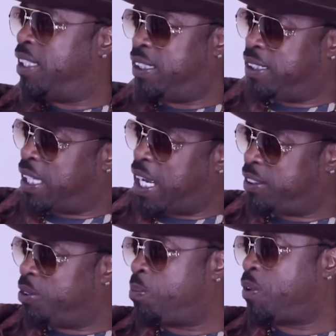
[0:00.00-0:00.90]
it, it,
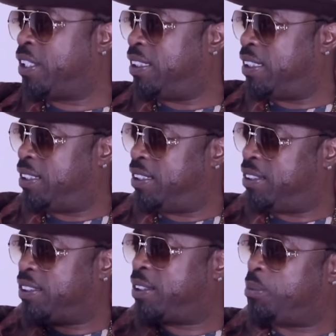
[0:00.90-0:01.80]
has no breaks in it.
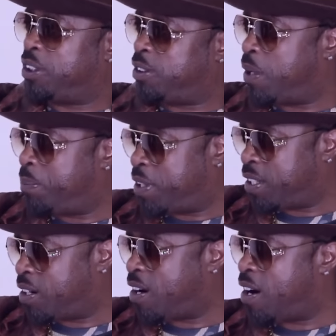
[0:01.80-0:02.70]
It says something right. to bump in
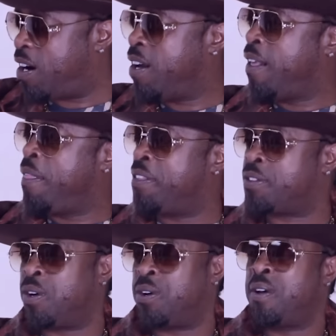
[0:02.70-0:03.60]
your car. Okay.
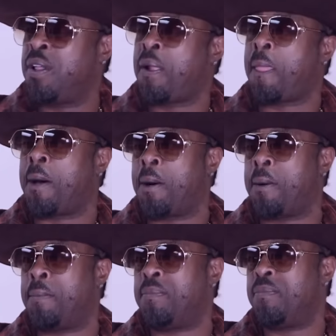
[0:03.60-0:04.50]
So
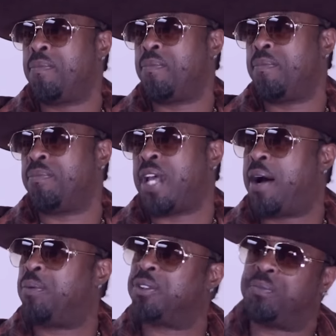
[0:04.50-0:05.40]
um,
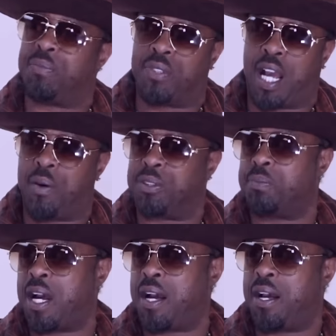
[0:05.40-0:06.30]
that was that
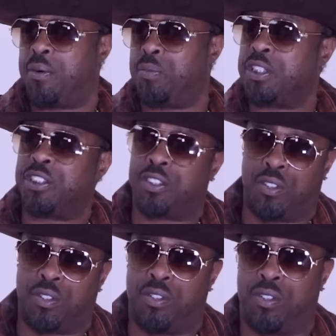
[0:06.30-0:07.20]
was my
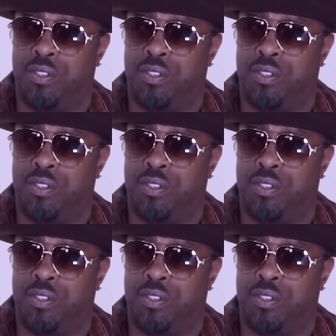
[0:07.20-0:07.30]
original,